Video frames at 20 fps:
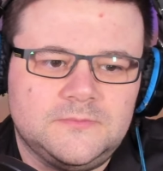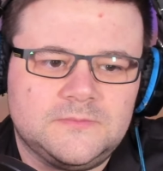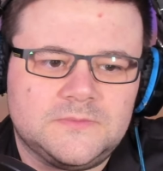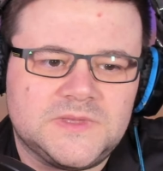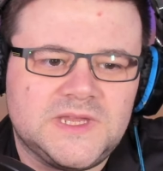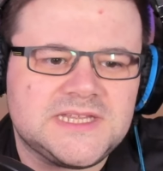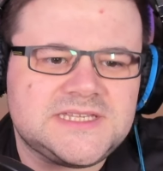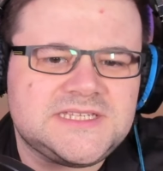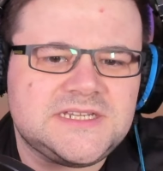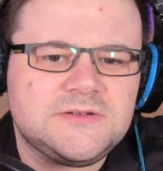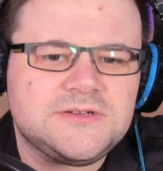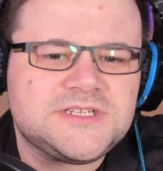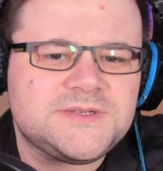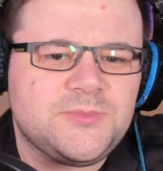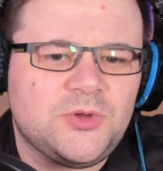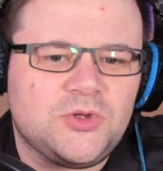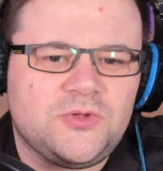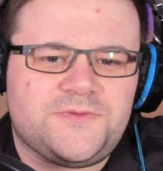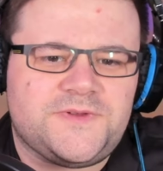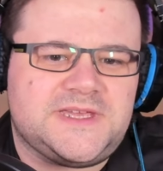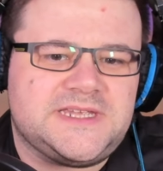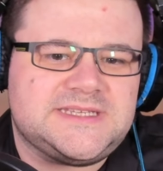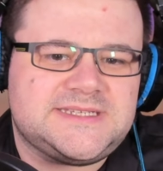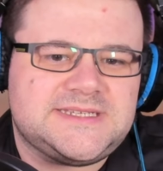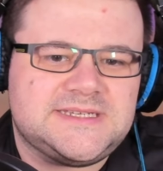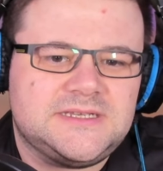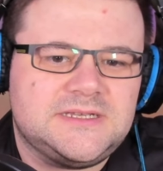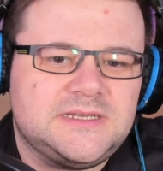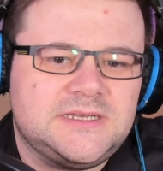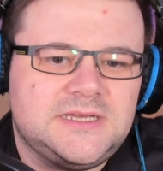that's no small
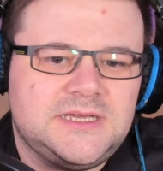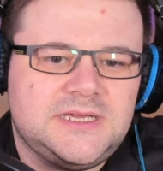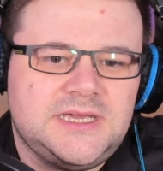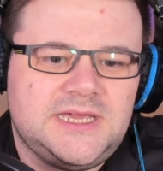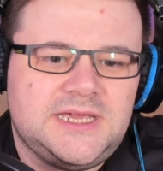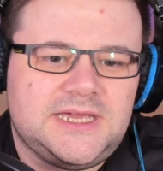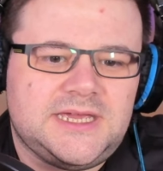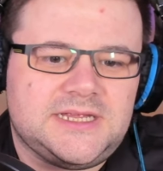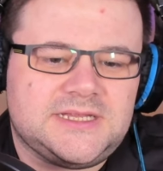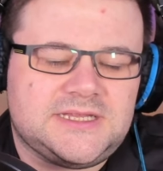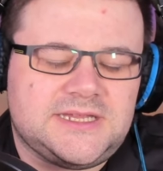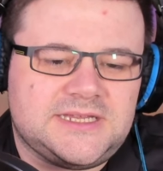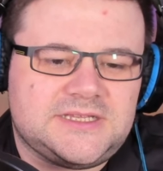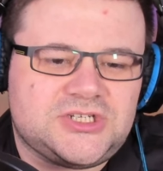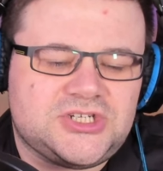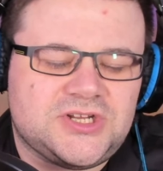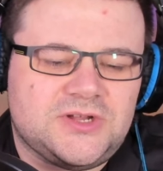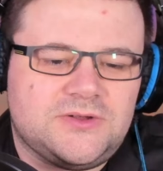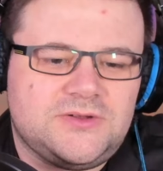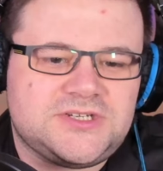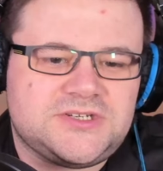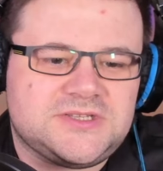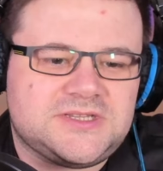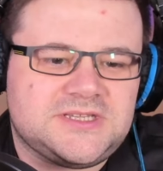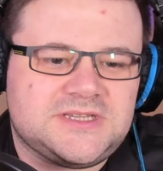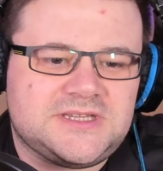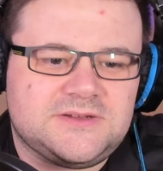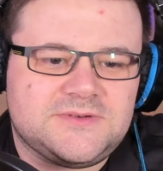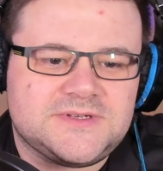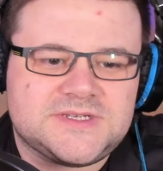feat. It shows you
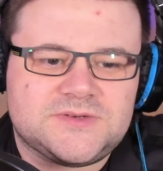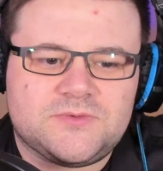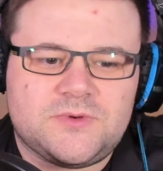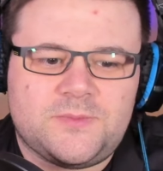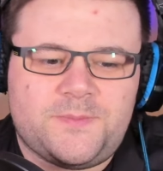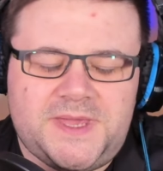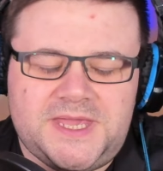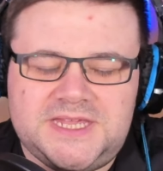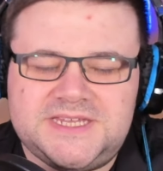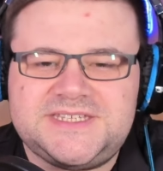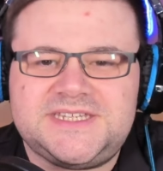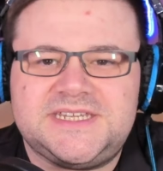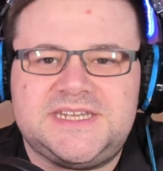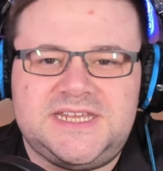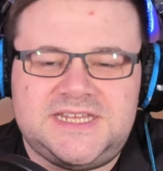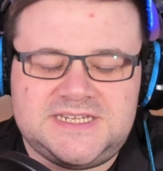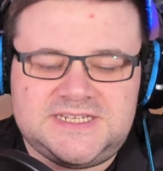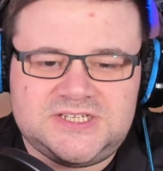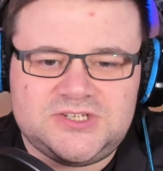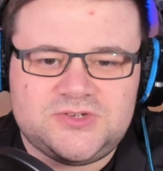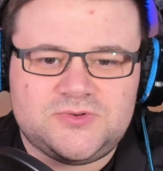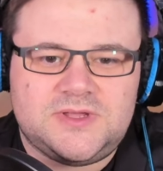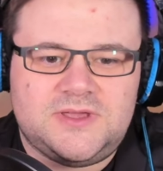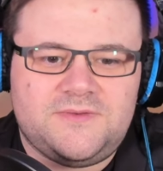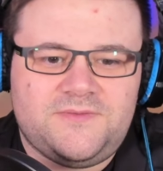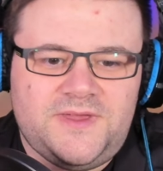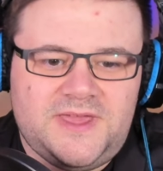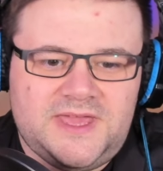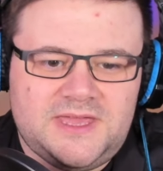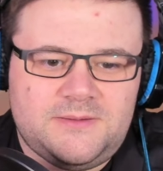that there is a repeated history
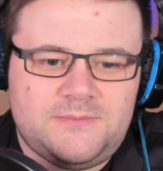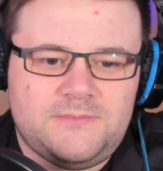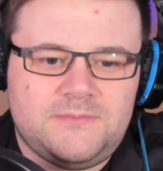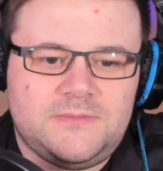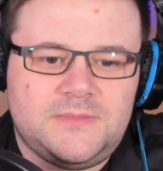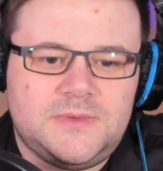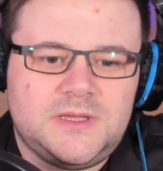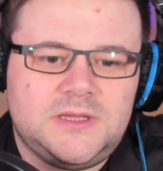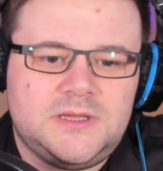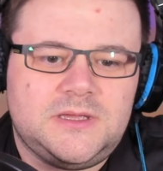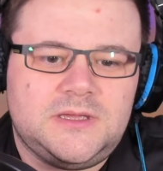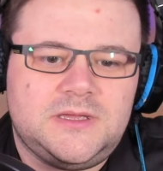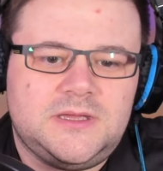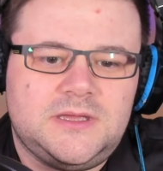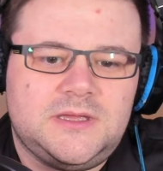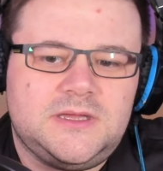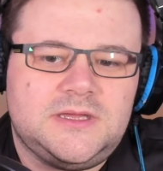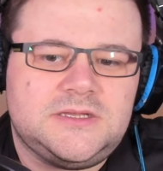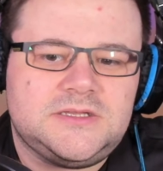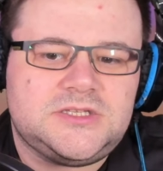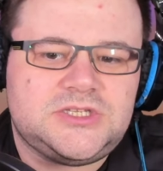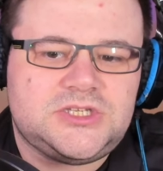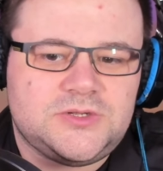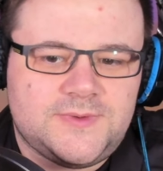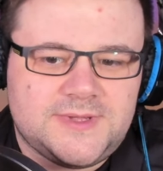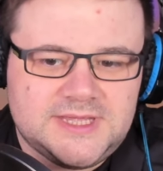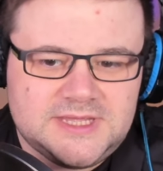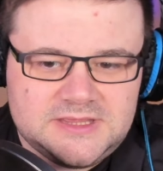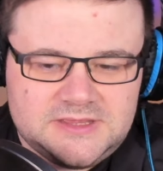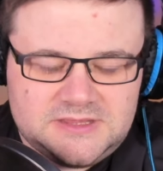of him
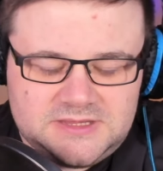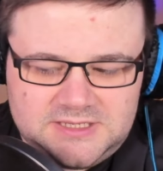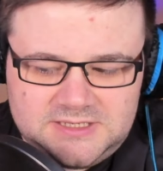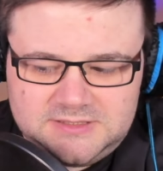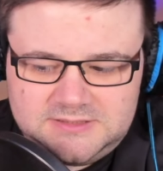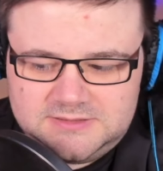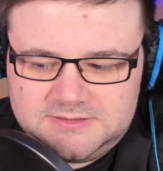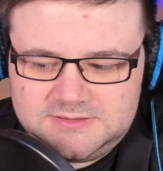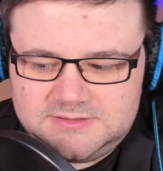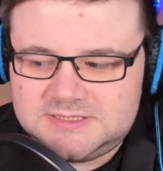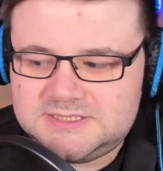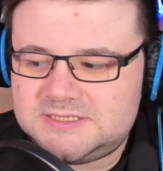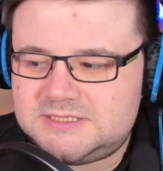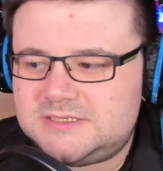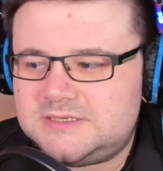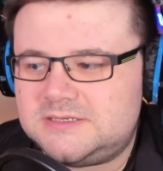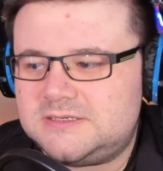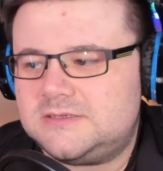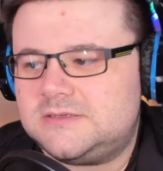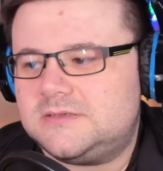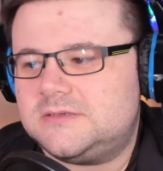doing things